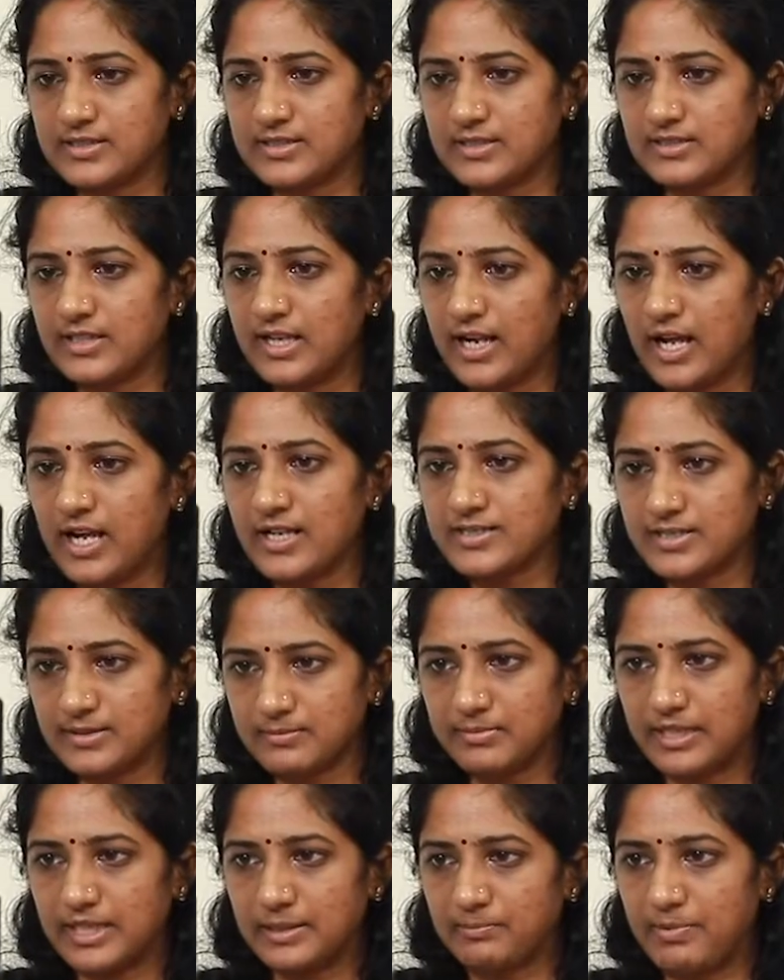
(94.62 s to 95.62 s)
so there are some
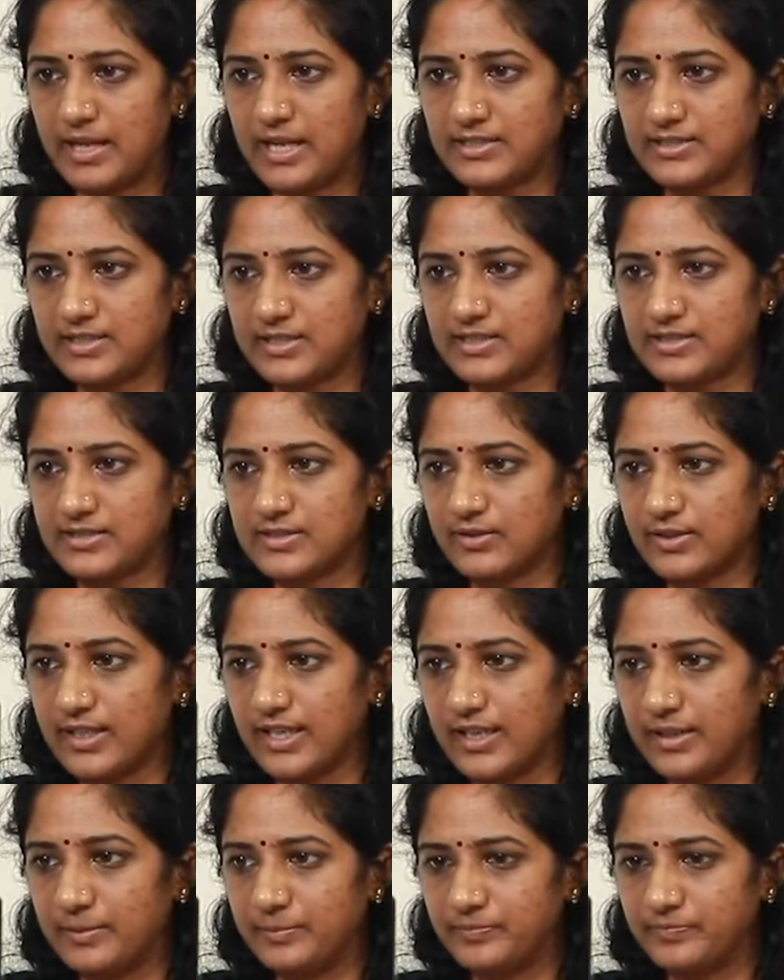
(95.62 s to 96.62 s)
brick patterns
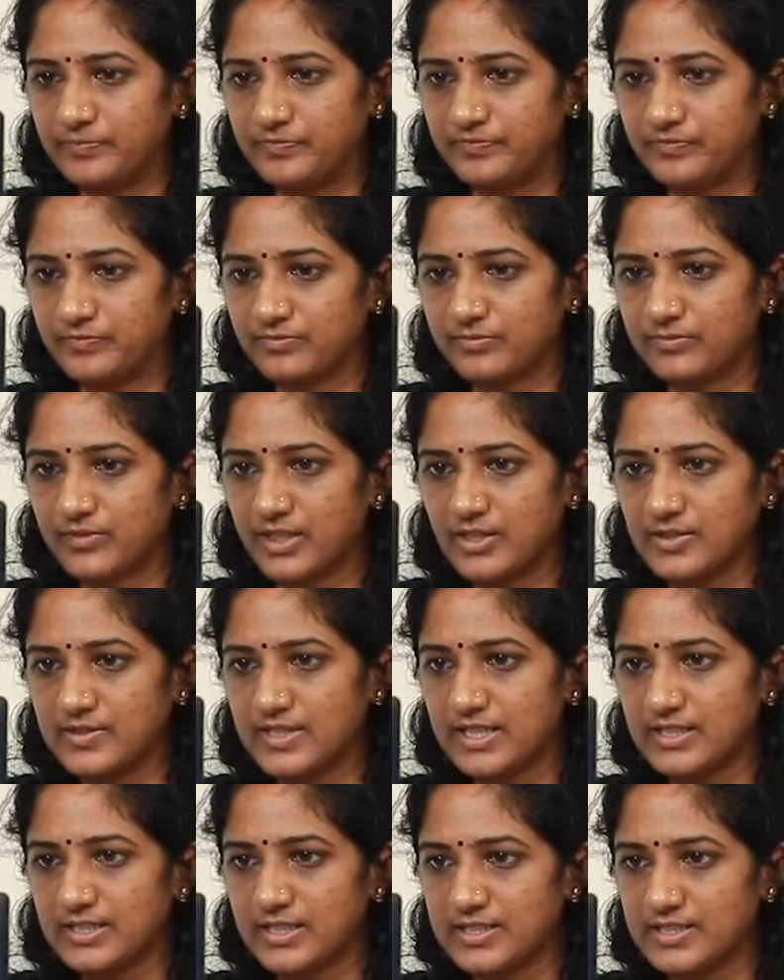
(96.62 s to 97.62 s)
okay you
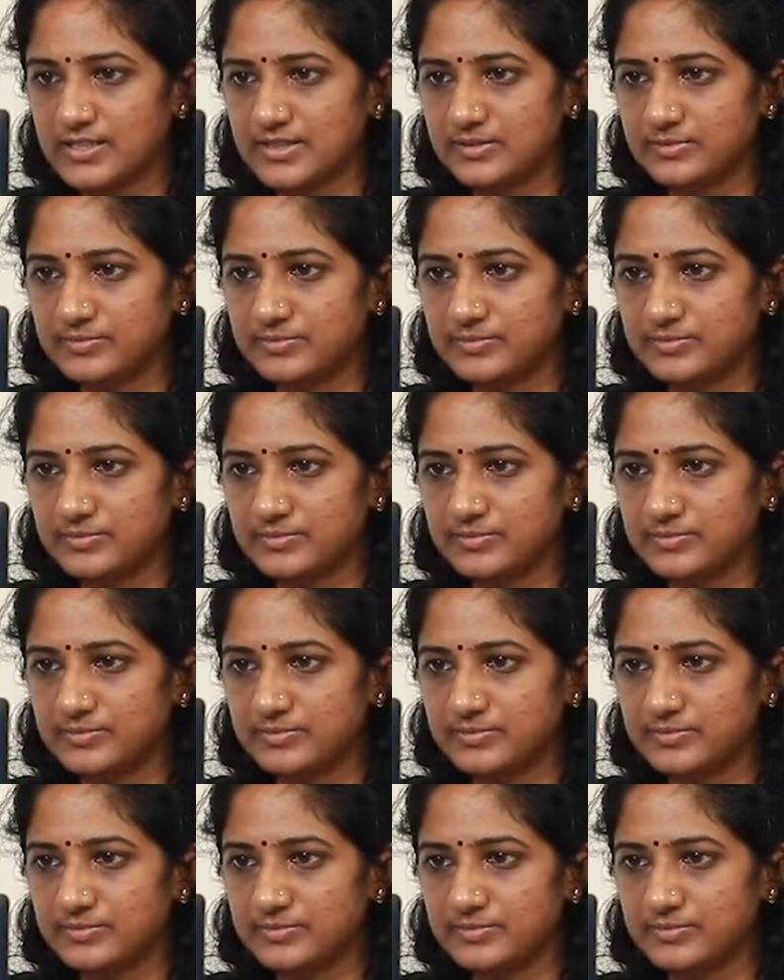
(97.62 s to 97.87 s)
see this